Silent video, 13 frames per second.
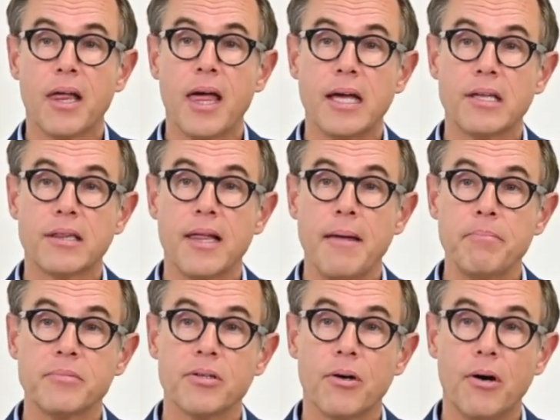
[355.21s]

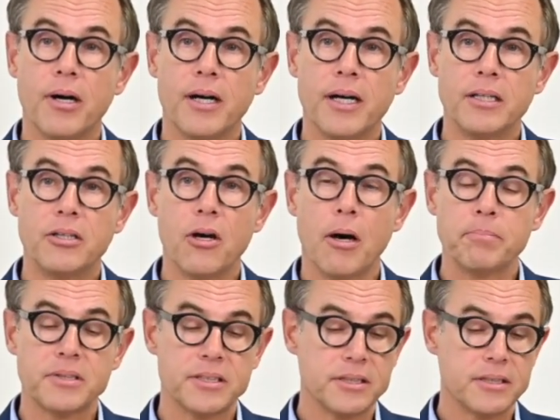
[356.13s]
accept or
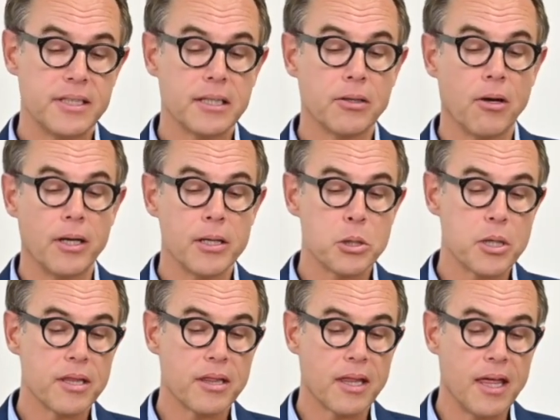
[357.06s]
adopt
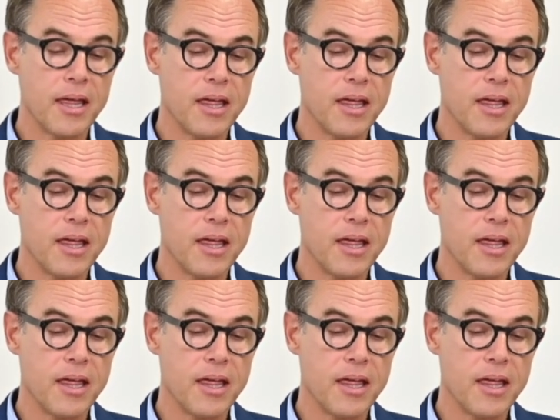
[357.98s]
technologies